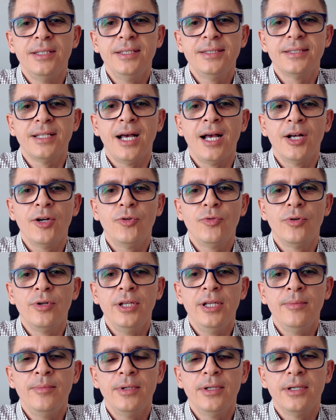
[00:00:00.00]
this
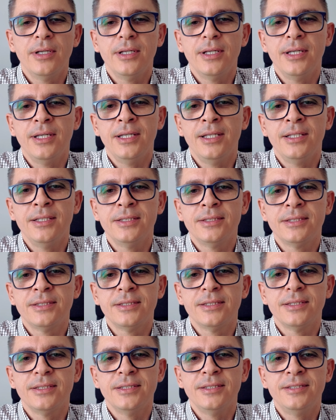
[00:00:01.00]
acronym
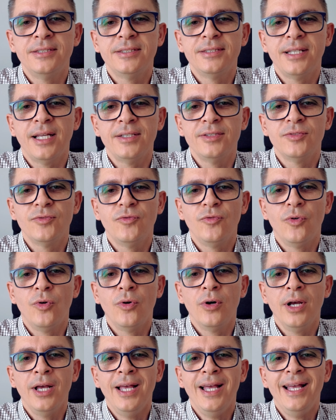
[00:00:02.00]
stands
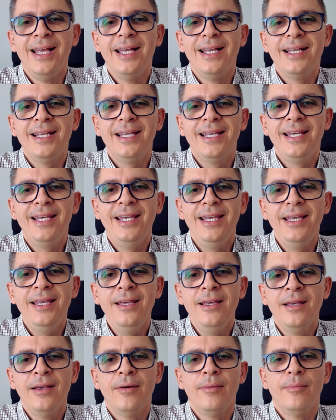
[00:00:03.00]
for
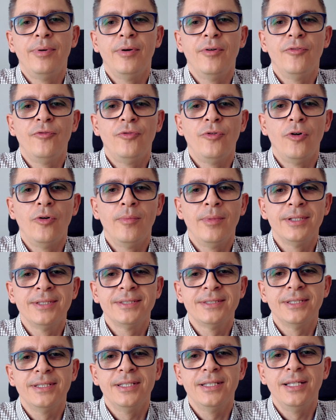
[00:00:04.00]
Key
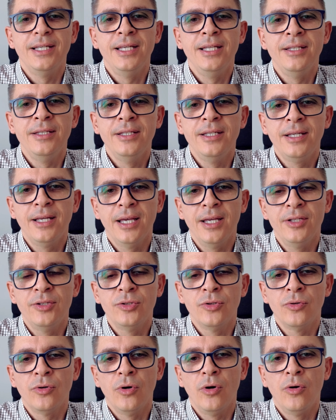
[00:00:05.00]
Performance
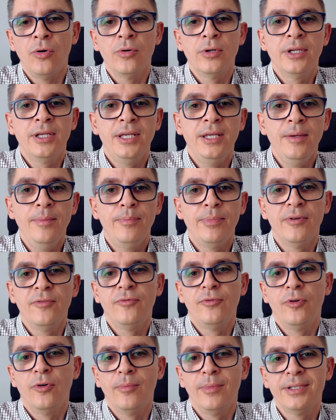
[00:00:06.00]
Indicator or Key
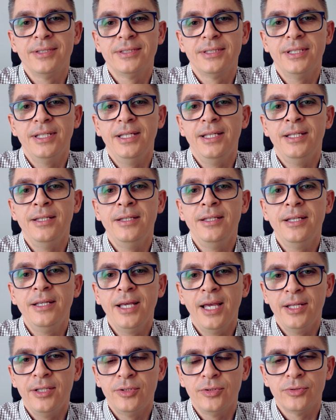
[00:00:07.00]
Performance
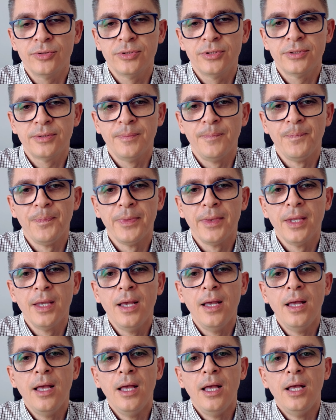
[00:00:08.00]
Indicators.
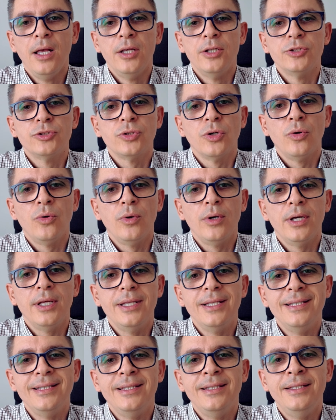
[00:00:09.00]
So
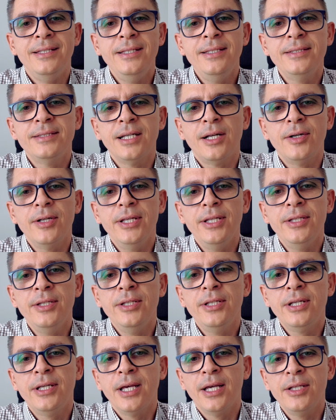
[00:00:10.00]
these are
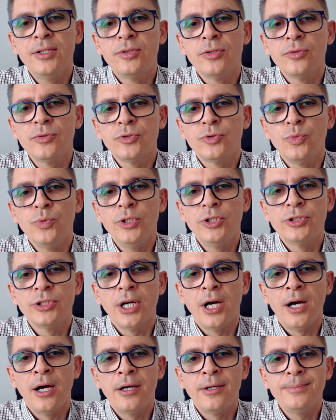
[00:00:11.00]
indicators which
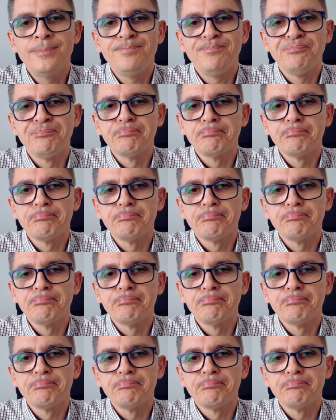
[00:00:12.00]
are